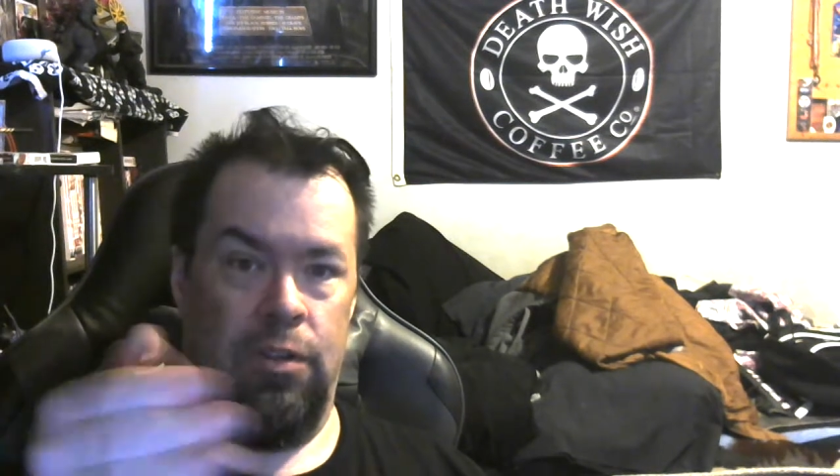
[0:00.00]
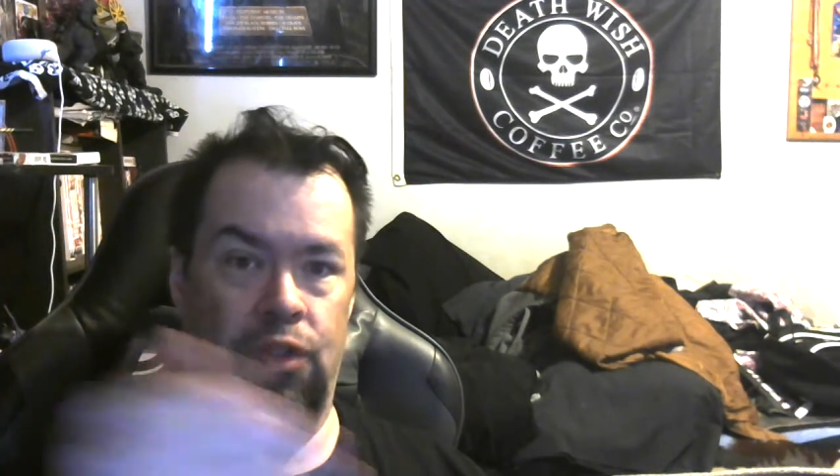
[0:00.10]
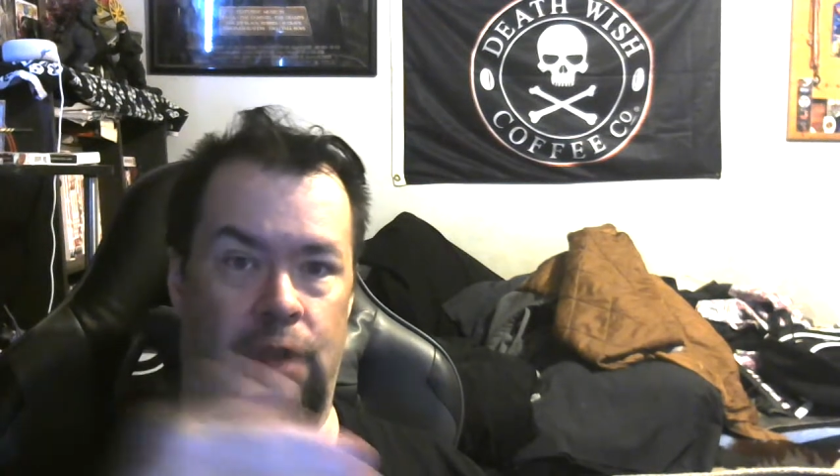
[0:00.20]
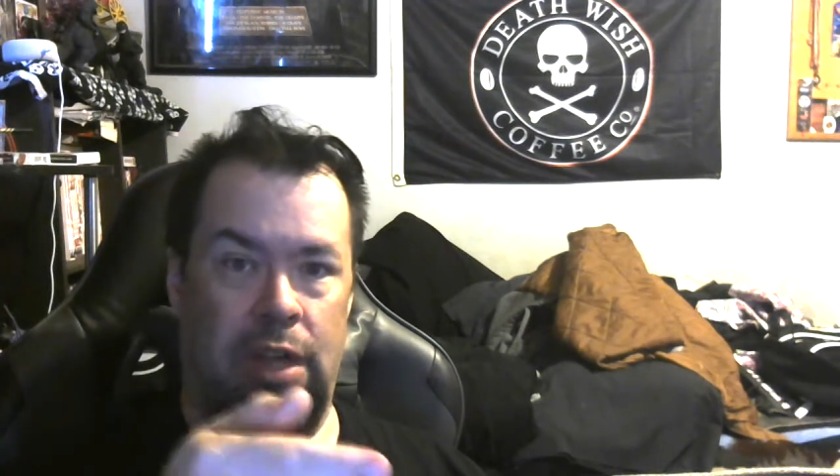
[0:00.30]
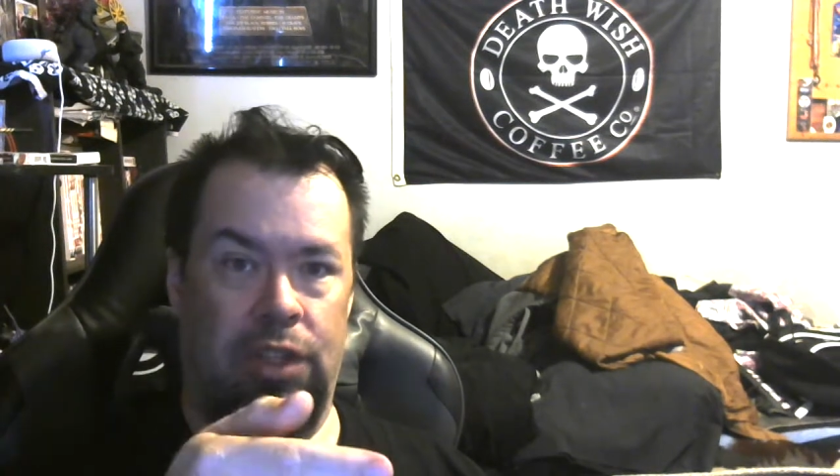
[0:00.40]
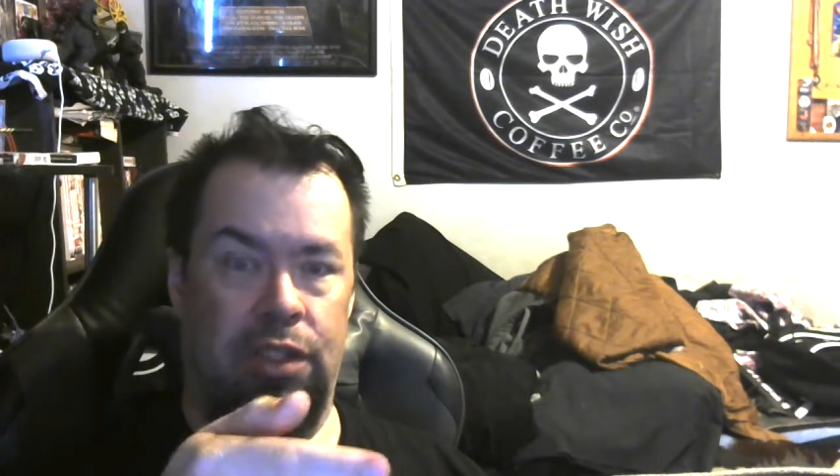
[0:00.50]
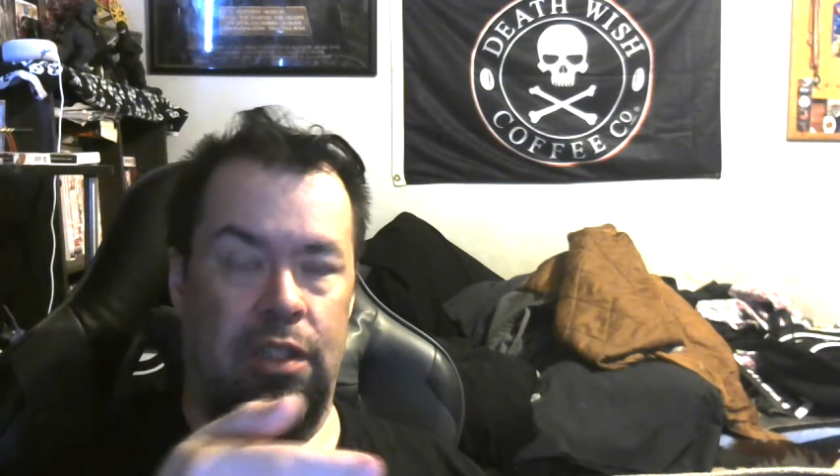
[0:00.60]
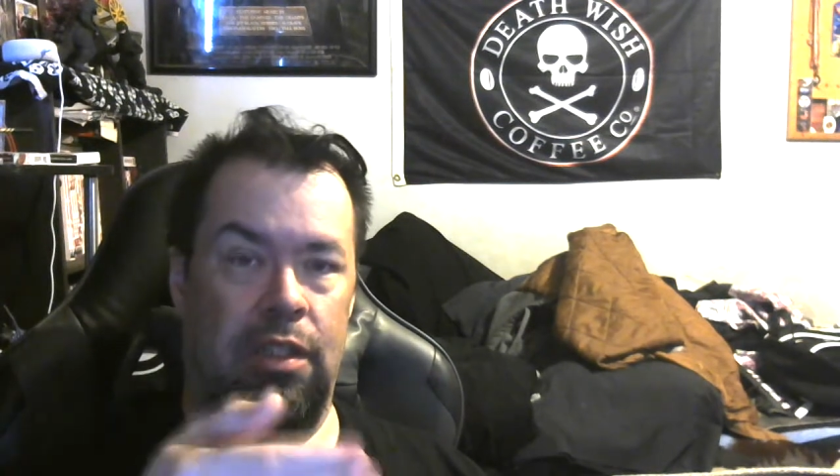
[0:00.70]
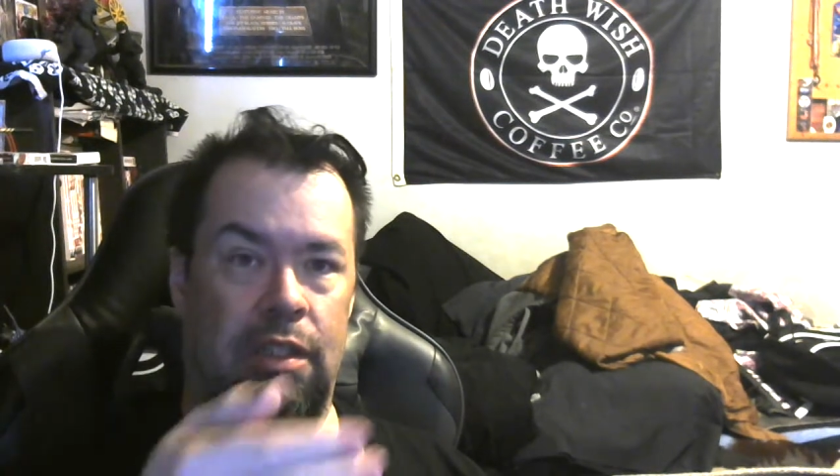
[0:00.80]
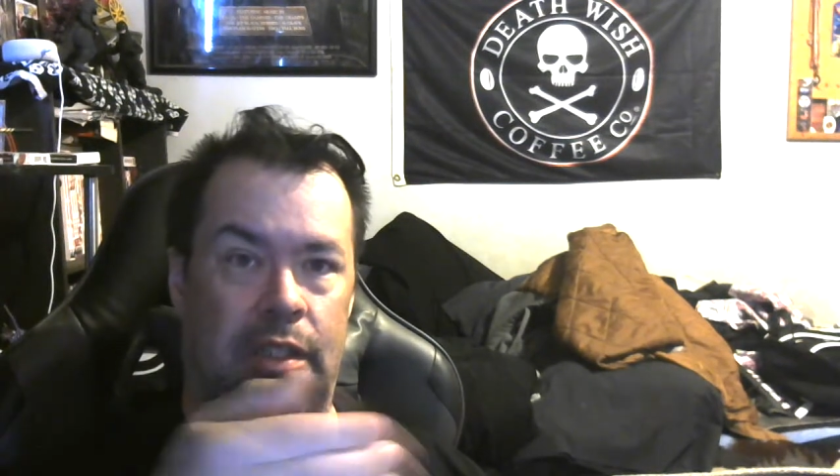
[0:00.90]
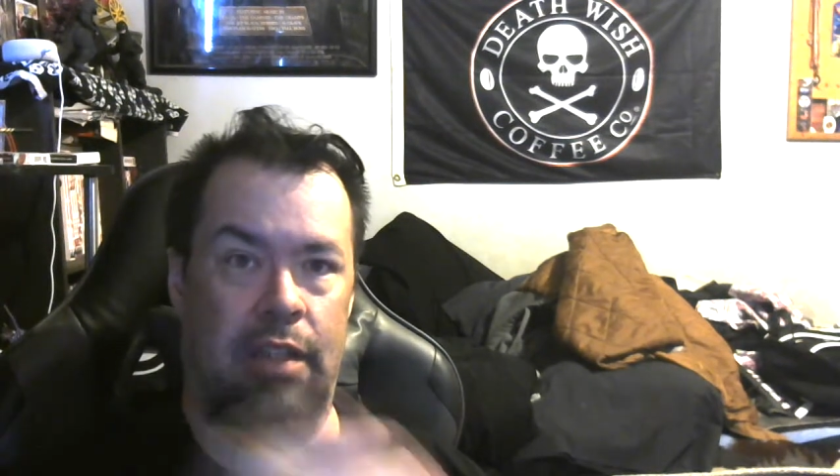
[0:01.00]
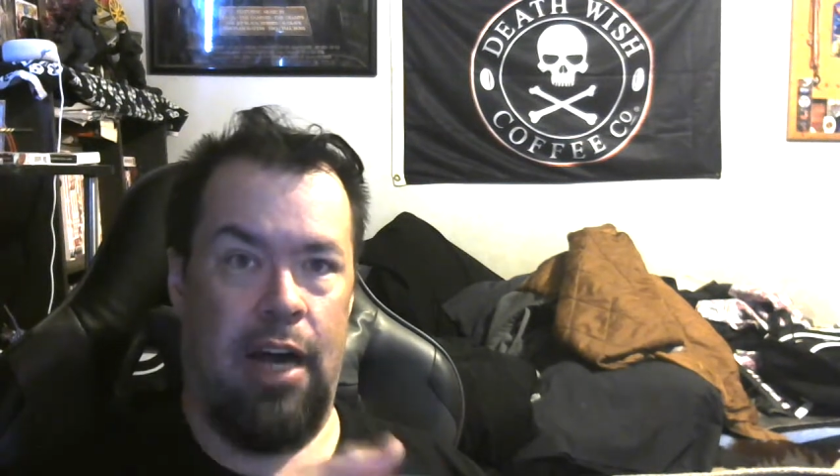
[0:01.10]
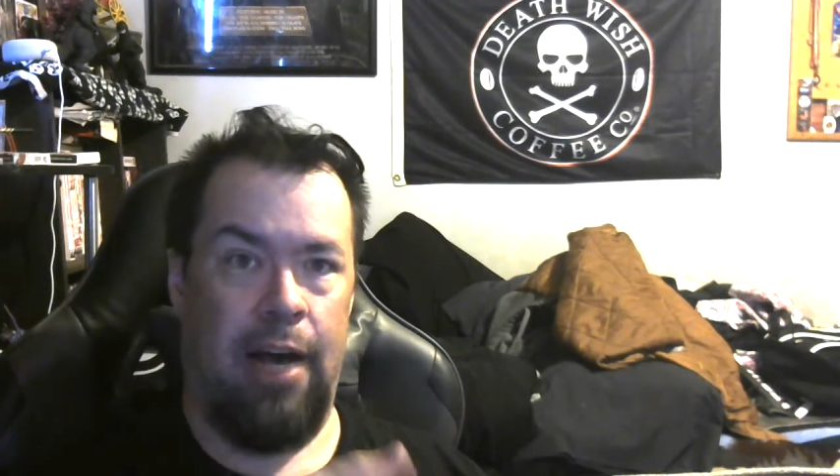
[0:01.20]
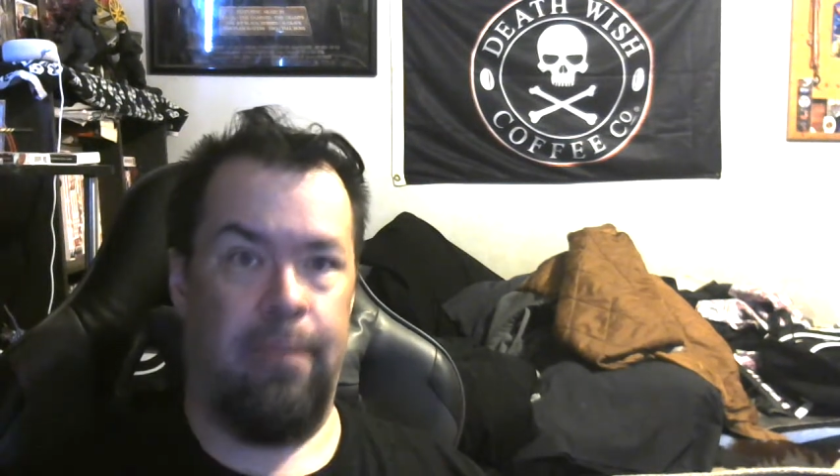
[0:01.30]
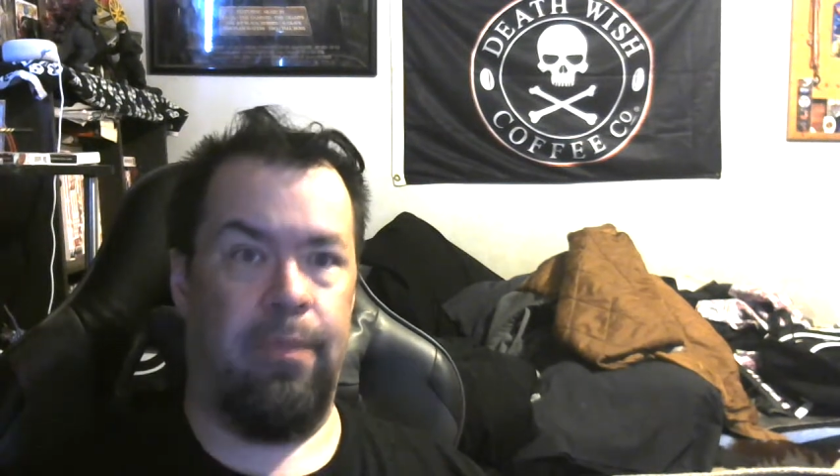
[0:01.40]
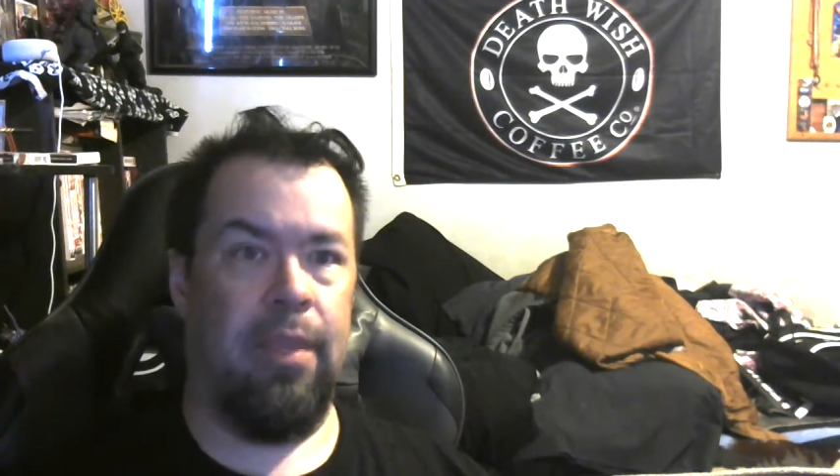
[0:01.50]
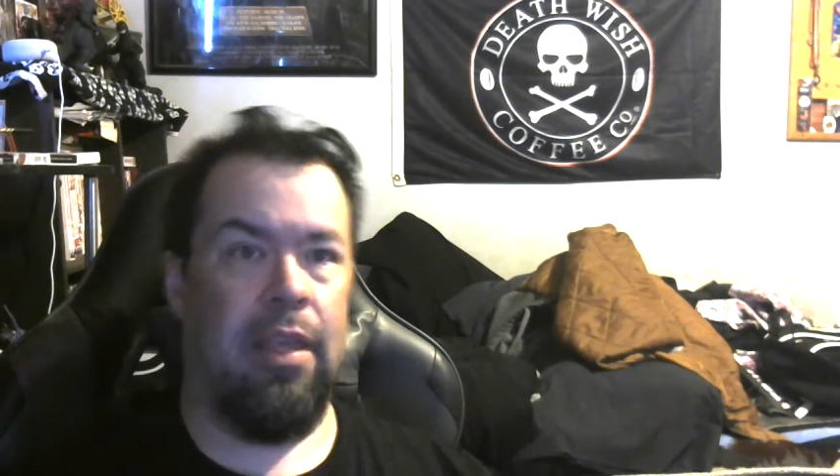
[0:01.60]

direction, stop,